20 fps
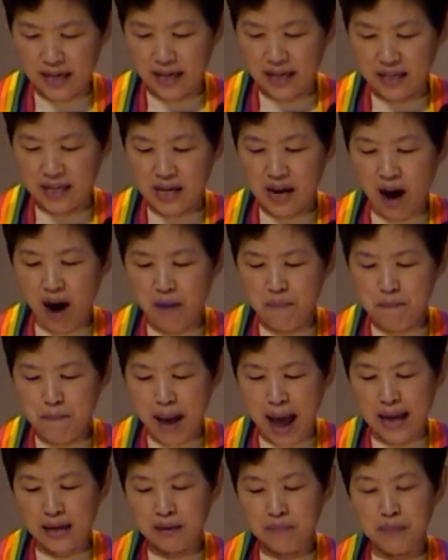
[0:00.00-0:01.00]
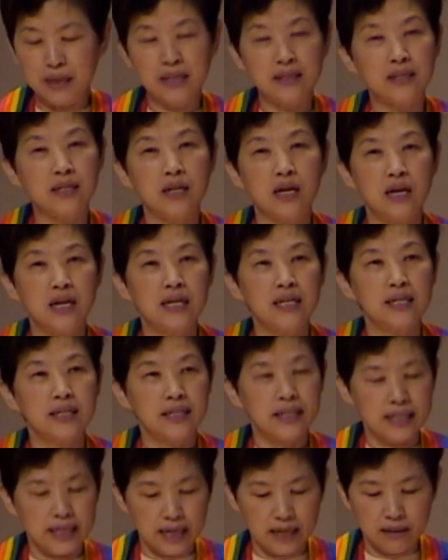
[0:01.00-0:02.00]
the amendment
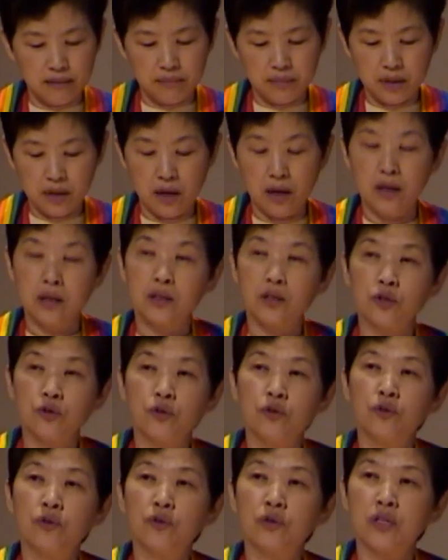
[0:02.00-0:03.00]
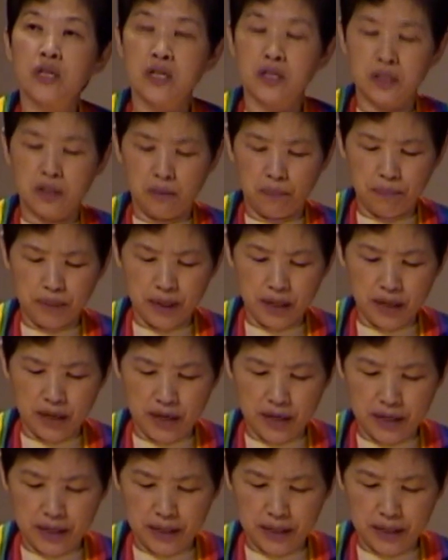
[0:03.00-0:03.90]
seemed to disappear.